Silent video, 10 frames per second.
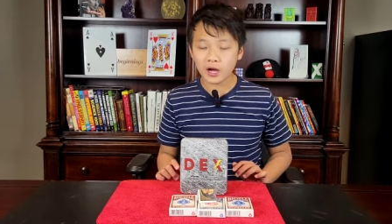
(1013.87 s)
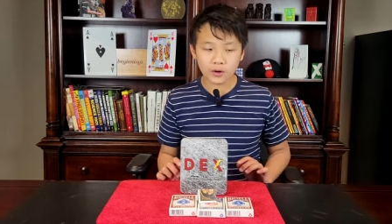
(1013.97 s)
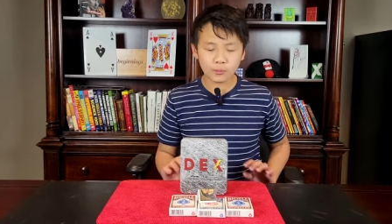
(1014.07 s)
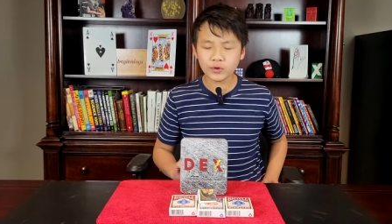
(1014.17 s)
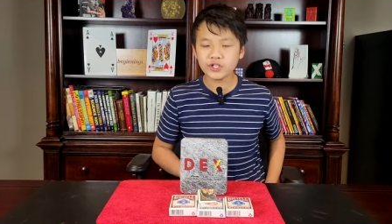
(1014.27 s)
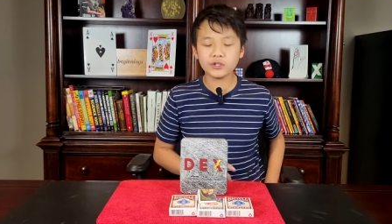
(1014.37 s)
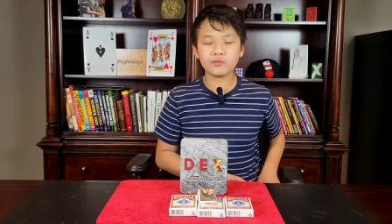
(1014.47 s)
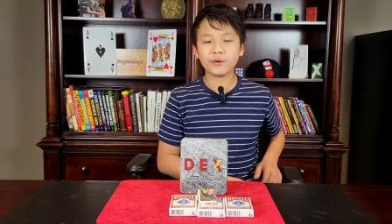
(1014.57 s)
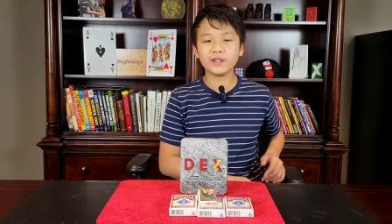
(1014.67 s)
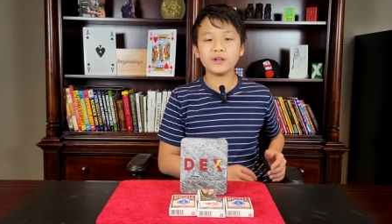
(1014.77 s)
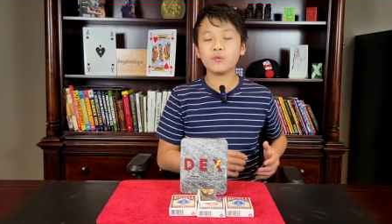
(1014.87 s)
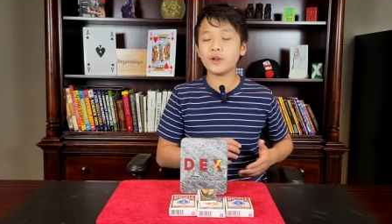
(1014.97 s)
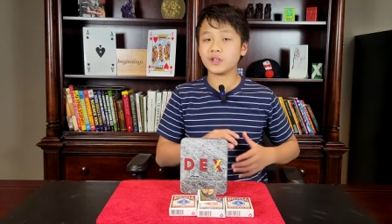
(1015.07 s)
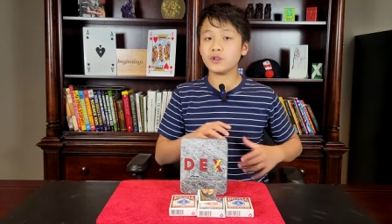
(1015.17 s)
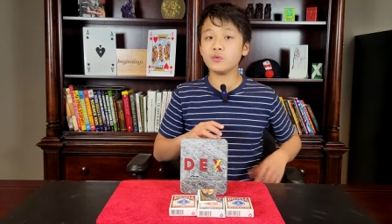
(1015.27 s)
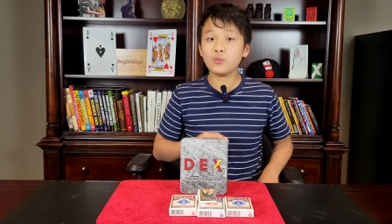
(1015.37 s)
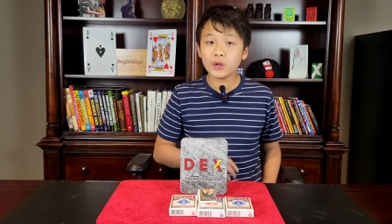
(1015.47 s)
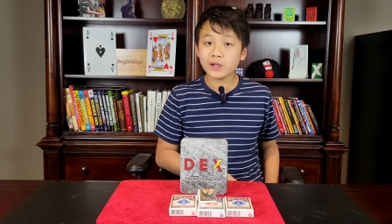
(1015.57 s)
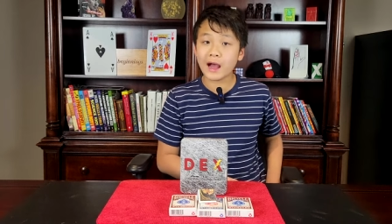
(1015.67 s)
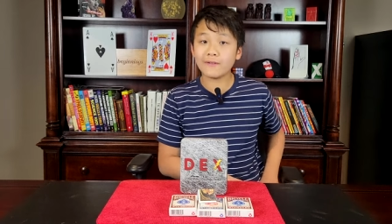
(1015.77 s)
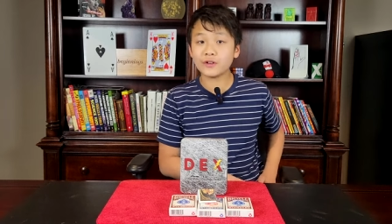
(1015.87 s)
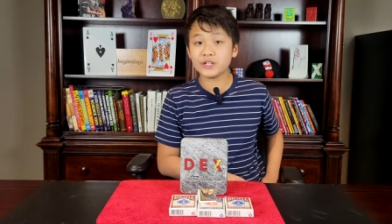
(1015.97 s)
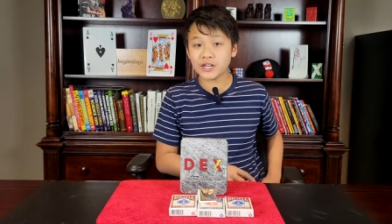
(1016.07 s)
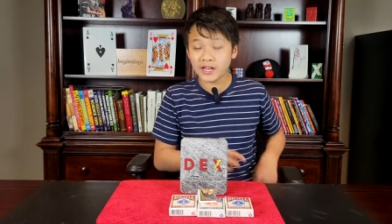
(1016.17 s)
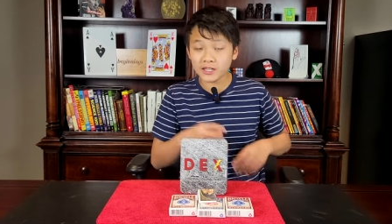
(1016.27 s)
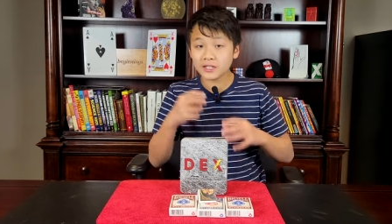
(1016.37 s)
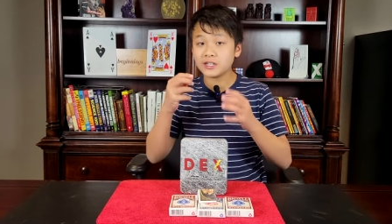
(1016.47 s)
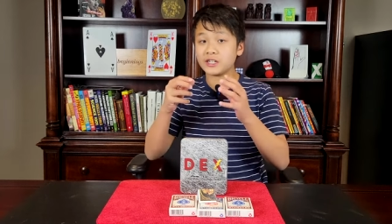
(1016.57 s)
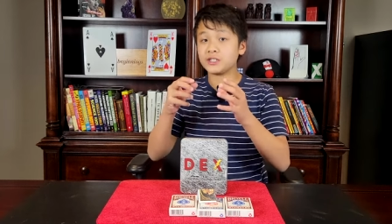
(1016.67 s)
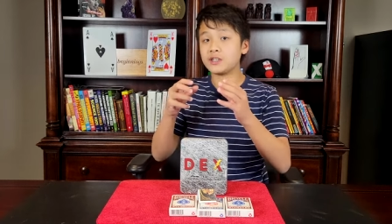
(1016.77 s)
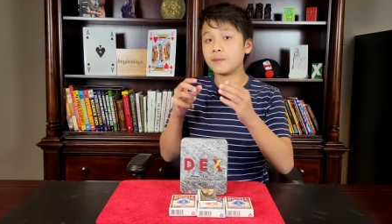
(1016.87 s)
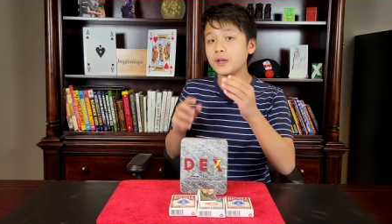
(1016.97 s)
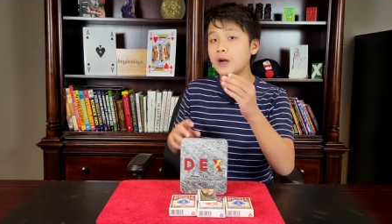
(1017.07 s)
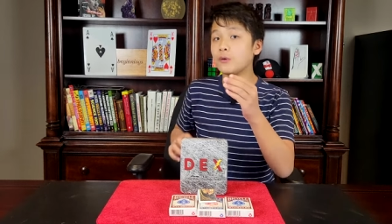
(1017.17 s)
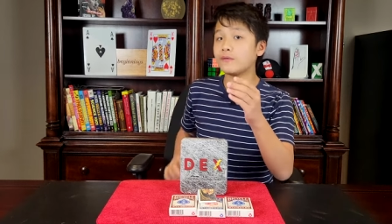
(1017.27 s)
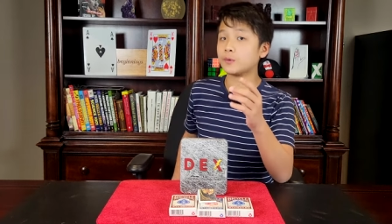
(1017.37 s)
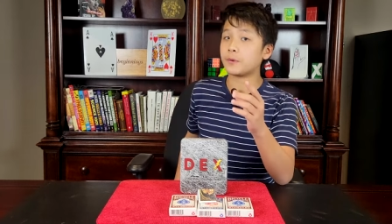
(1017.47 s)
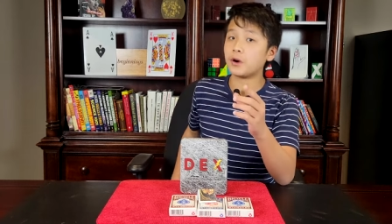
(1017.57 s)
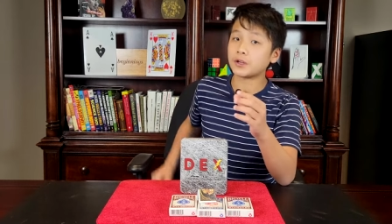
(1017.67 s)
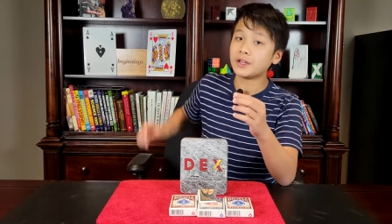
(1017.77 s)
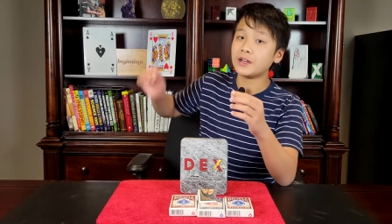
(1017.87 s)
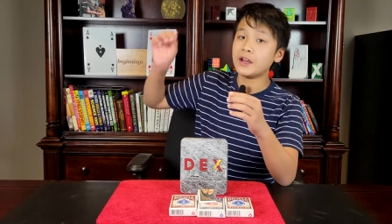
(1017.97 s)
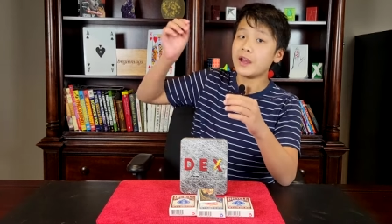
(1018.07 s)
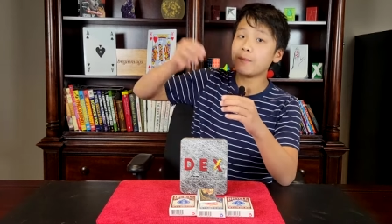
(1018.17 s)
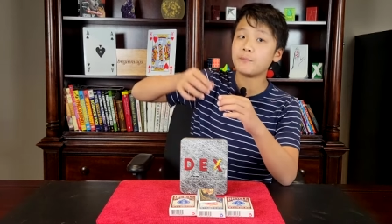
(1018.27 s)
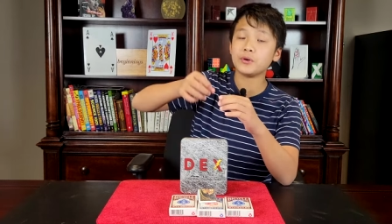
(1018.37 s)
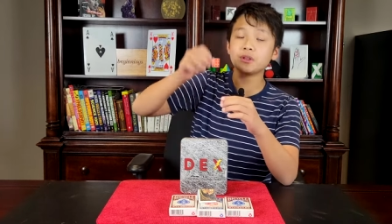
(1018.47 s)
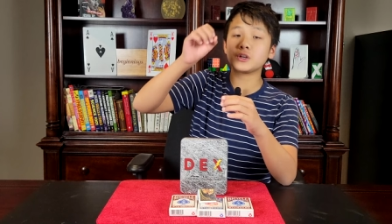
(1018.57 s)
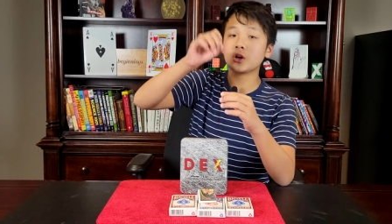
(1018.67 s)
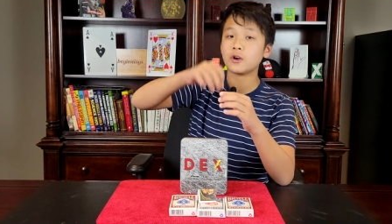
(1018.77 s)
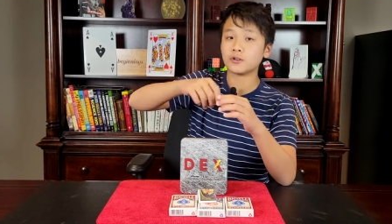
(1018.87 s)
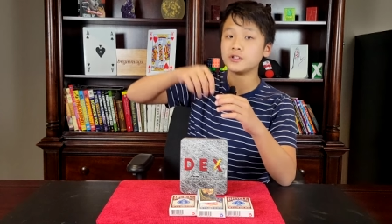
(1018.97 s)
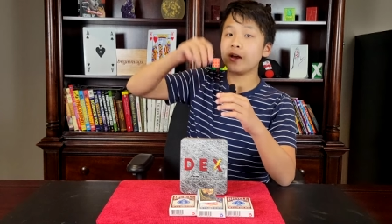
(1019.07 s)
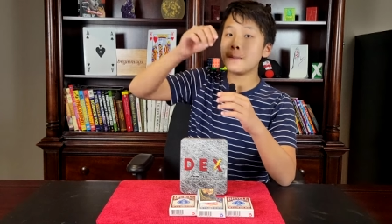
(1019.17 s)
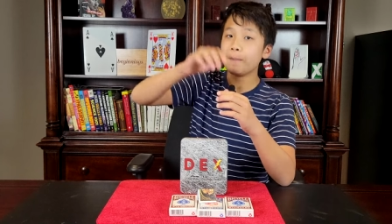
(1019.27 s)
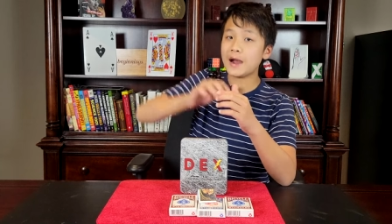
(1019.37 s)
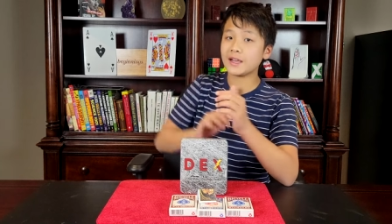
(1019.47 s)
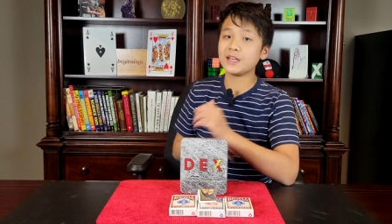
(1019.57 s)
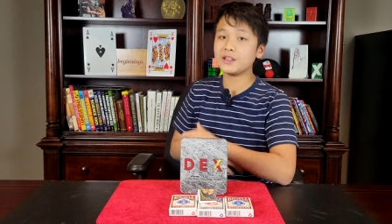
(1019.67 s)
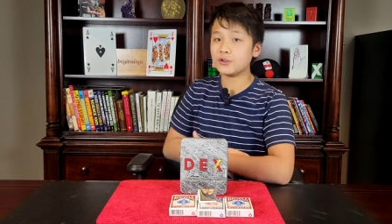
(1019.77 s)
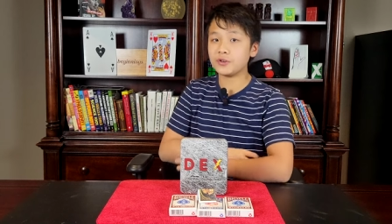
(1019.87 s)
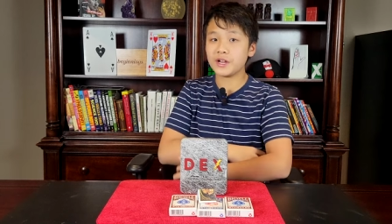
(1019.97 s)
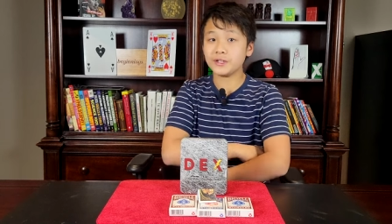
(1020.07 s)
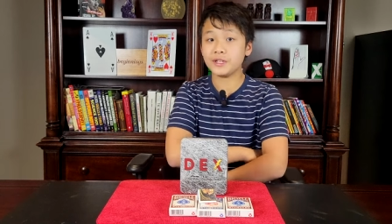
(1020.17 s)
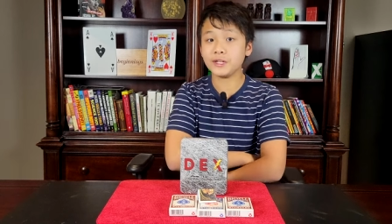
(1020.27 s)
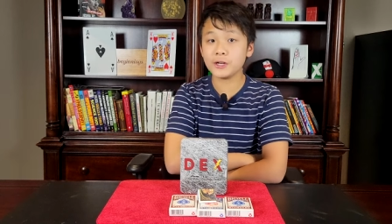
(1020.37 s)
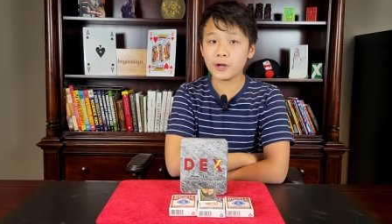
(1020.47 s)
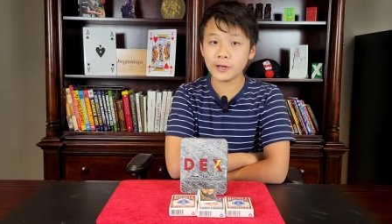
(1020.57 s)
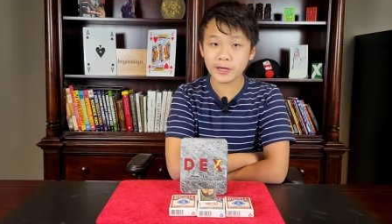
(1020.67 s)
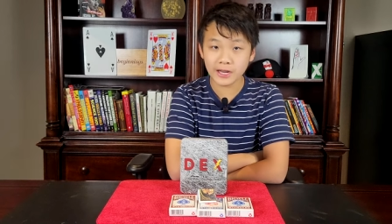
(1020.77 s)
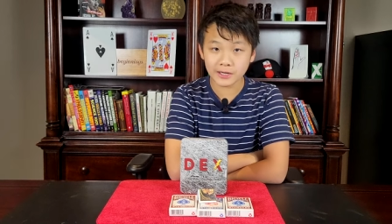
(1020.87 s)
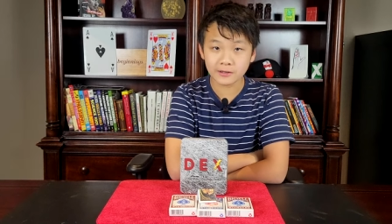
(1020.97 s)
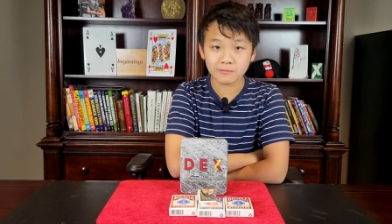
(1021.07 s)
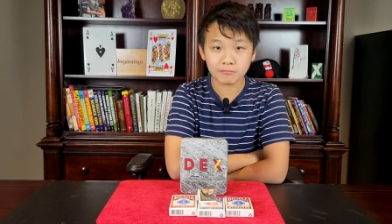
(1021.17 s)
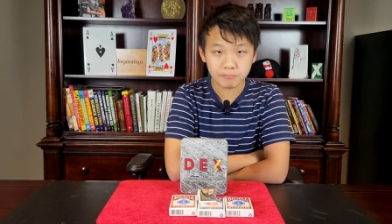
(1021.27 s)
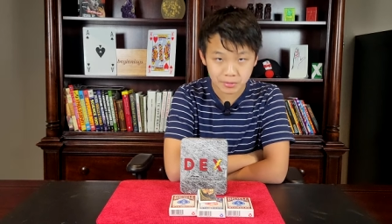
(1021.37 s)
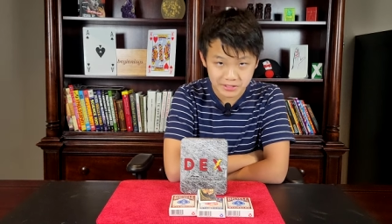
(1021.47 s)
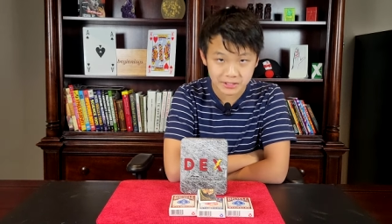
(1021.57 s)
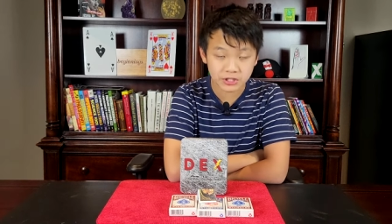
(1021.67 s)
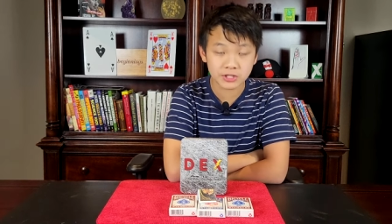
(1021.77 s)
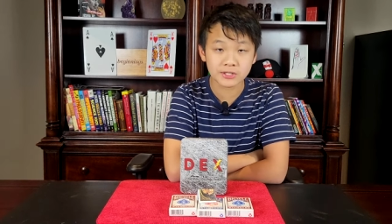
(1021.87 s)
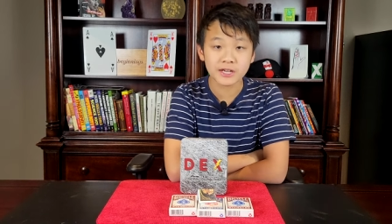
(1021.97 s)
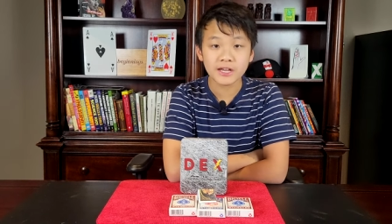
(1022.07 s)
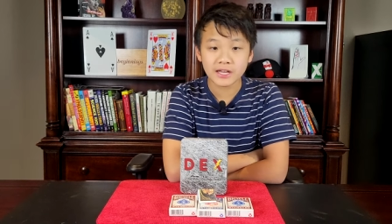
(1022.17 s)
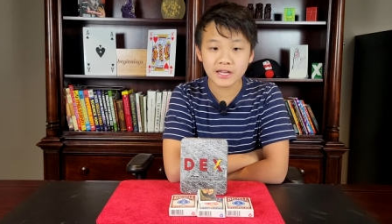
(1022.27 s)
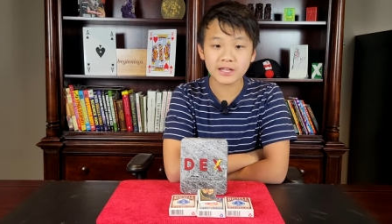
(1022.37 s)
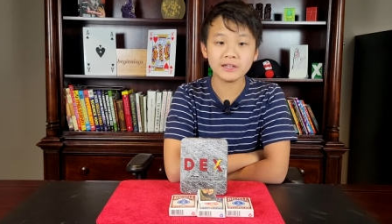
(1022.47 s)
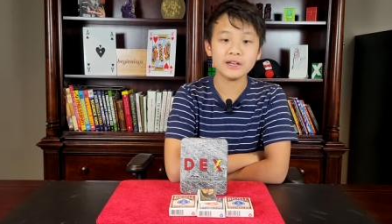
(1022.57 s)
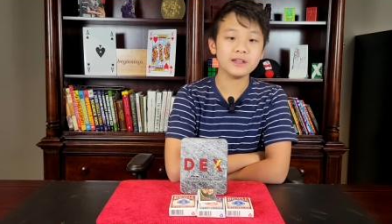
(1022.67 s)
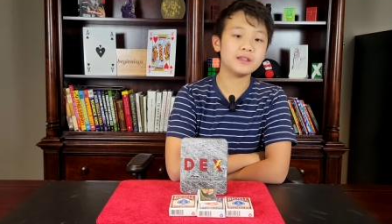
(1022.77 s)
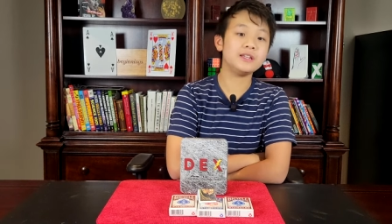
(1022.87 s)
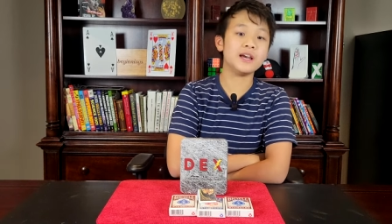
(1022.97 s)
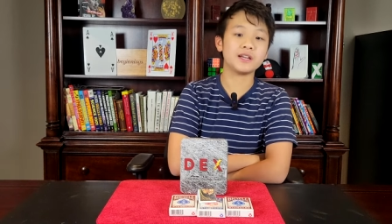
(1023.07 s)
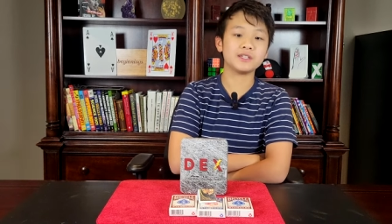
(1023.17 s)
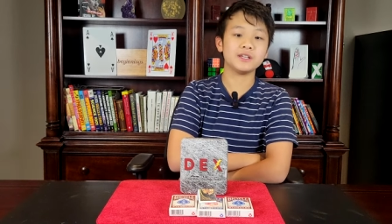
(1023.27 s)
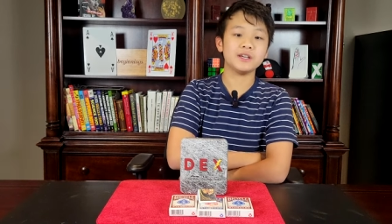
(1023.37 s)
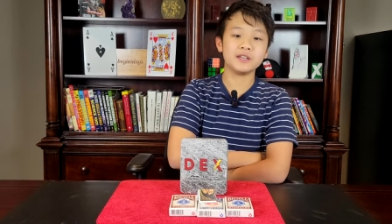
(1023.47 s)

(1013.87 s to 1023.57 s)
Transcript: uh, which is really quick. You will have to take the deck's gimmick out of your pocket and put the cards back in their designated positions in the deck's